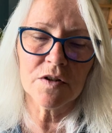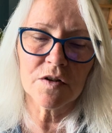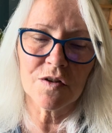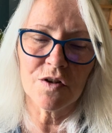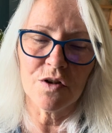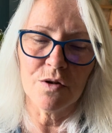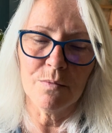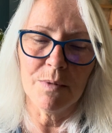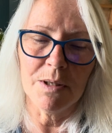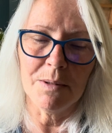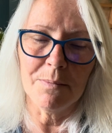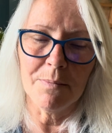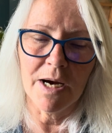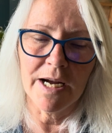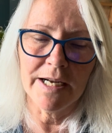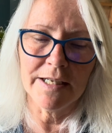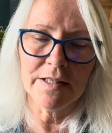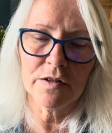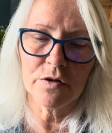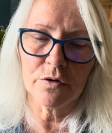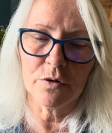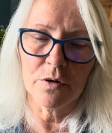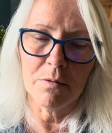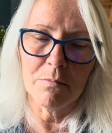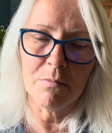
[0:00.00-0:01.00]
human
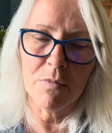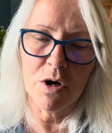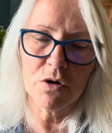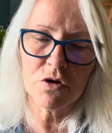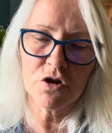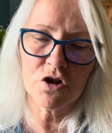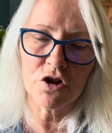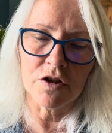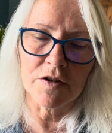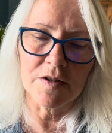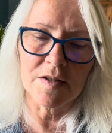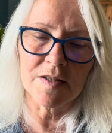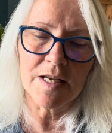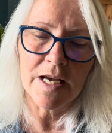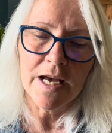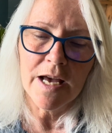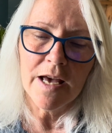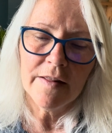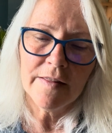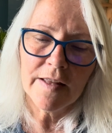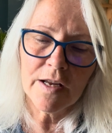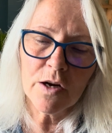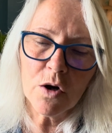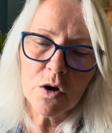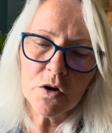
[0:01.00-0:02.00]
minds or emotions,
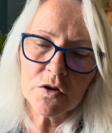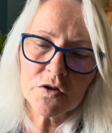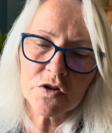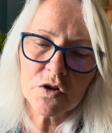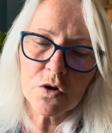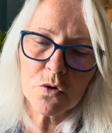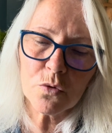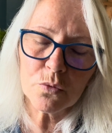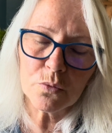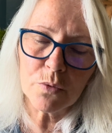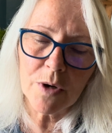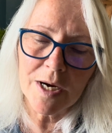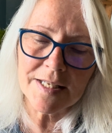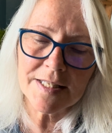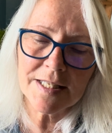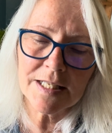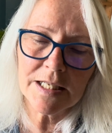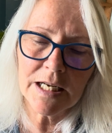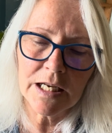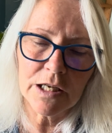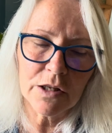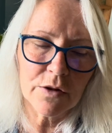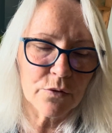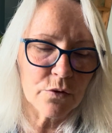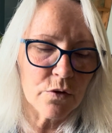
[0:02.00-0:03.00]
they also
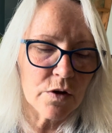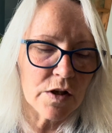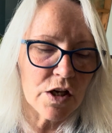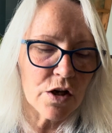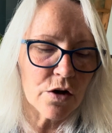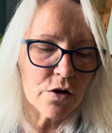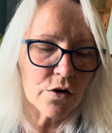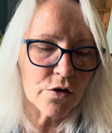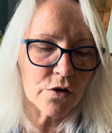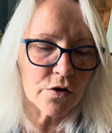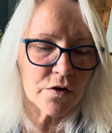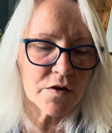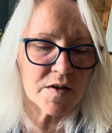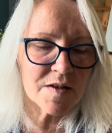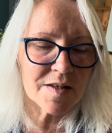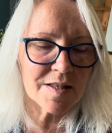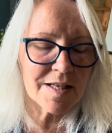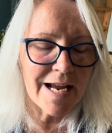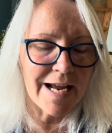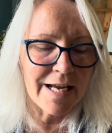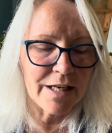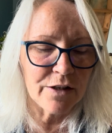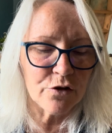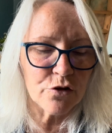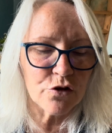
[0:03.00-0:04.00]
resonate through the Earth's
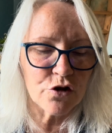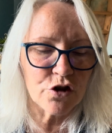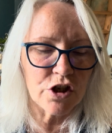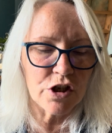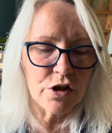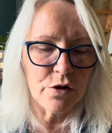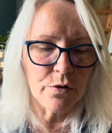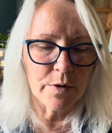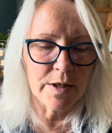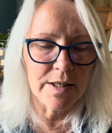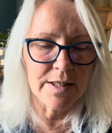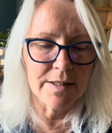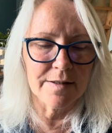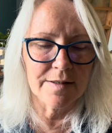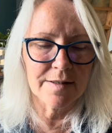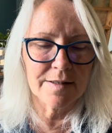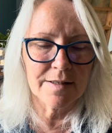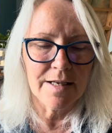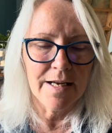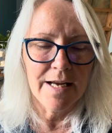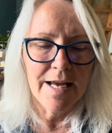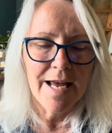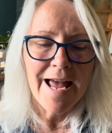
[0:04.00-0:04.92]
energy grids,